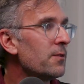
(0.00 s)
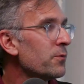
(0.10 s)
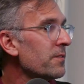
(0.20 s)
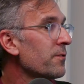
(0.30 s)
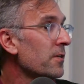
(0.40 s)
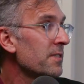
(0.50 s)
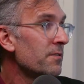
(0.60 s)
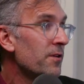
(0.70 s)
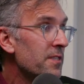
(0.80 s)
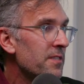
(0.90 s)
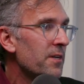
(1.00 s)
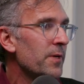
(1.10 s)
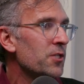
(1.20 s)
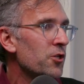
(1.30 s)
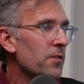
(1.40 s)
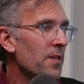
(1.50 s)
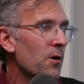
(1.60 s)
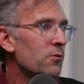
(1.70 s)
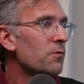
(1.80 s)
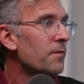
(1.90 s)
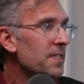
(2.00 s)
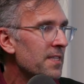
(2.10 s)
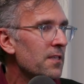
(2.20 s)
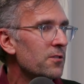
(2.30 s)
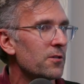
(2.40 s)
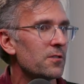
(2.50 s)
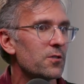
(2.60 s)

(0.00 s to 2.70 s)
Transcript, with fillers: And we've got even integration now to vCenter.